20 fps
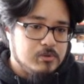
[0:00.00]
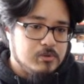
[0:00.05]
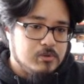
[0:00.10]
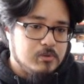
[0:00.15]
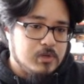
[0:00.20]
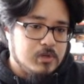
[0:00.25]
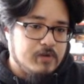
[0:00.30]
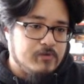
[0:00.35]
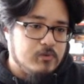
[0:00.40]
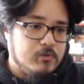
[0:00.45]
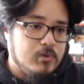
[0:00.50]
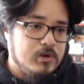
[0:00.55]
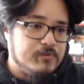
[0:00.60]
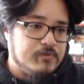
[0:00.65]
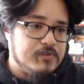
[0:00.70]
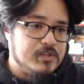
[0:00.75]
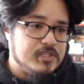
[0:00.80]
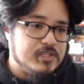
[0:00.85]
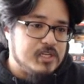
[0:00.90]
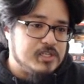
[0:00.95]
Whenever one of
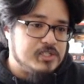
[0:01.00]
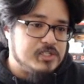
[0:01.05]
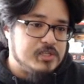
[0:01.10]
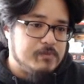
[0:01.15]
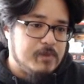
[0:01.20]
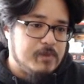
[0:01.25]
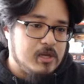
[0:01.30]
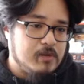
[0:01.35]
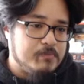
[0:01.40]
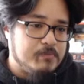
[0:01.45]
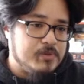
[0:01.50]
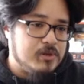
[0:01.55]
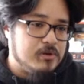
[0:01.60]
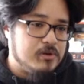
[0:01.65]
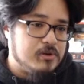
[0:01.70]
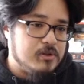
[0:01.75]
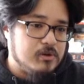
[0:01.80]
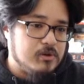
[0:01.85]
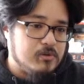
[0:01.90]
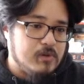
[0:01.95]
these ancient men appeared
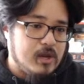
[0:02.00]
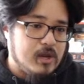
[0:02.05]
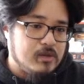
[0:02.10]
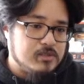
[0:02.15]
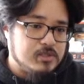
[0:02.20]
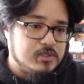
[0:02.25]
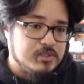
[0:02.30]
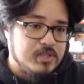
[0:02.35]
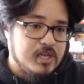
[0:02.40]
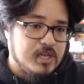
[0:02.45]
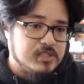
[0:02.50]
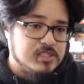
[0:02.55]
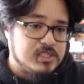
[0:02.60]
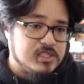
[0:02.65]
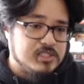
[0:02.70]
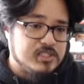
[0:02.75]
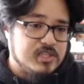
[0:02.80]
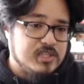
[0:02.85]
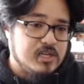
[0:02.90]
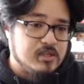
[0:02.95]
in the crowd to dance
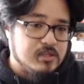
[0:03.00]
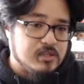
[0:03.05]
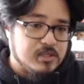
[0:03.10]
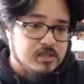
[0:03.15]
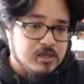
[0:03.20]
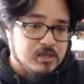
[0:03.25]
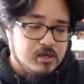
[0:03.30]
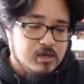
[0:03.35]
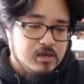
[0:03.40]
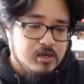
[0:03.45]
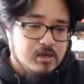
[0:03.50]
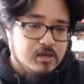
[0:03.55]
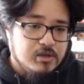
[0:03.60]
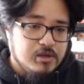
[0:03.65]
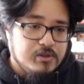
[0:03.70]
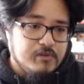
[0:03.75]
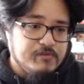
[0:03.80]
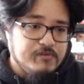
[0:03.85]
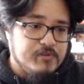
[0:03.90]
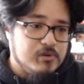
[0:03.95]
unsteadily
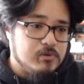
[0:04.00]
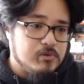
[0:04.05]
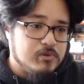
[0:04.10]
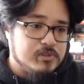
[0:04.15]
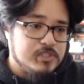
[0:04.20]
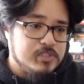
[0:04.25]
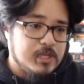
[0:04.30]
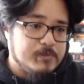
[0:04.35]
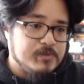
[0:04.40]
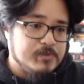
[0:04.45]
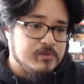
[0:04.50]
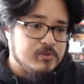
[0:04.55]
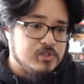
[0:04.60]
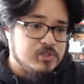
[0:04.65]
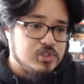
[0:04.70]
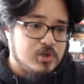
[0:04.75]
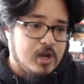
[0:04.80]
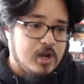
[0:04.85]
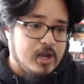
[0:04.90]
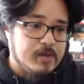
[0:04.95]
the funeral steps of the
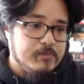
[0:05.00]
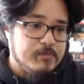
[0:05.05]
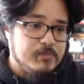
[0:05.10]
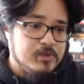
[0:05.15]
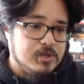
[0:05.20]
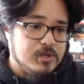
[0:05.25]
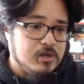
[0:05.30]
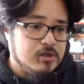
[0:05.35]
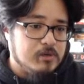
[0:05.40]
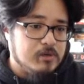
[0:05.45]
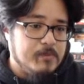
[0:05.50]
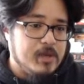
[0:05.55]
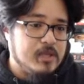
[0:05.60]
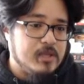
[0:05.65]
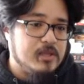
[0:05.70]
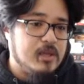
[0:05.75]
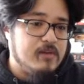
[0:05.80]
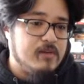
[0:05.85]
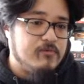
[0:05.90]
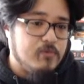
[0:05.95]
tribe, younger men
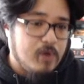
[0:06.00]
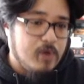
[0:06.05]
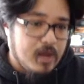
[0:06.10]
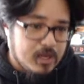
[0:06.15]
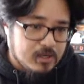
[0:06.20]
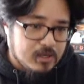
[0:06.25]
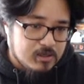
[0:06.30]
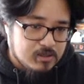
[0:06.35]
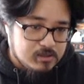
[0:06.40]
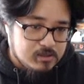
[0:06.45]
gave way,